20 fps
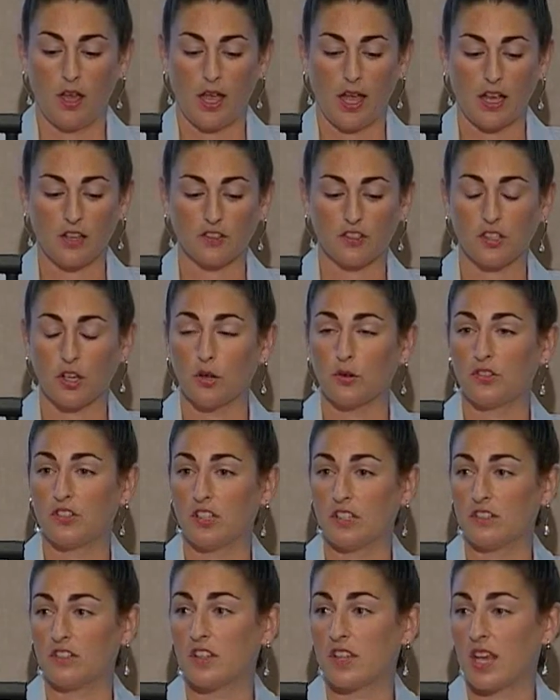And so,
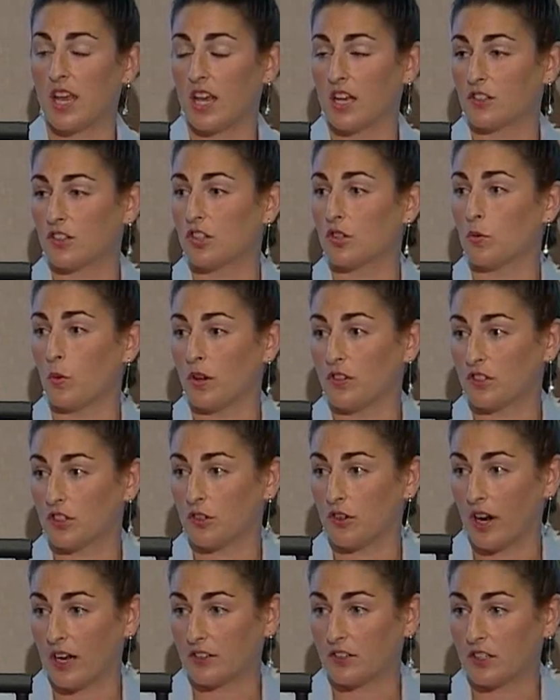since the cancer was
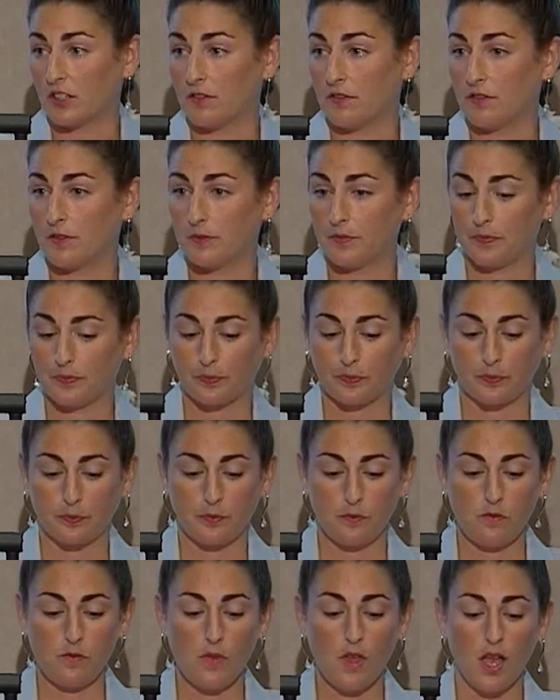aggressive
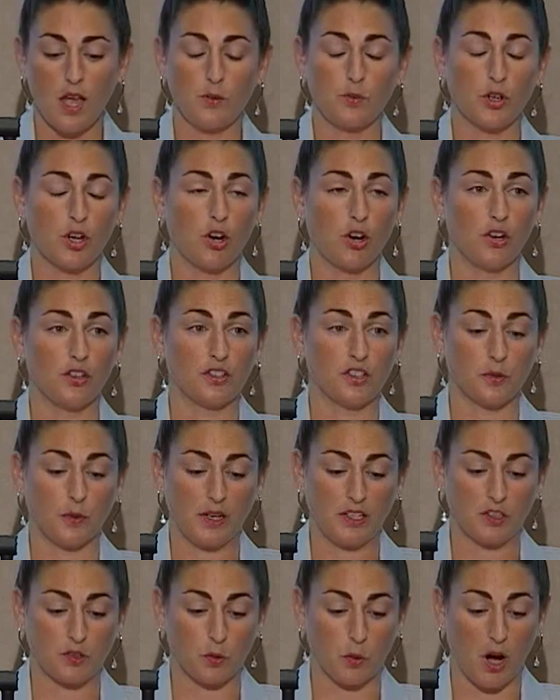and recurrence
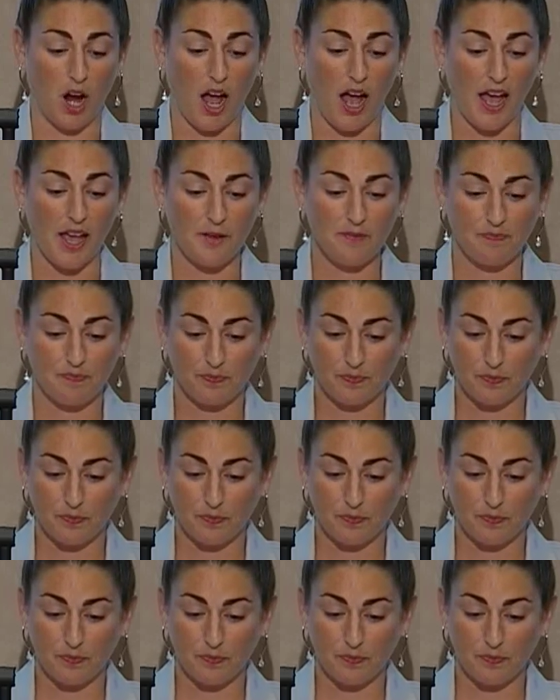rates were high,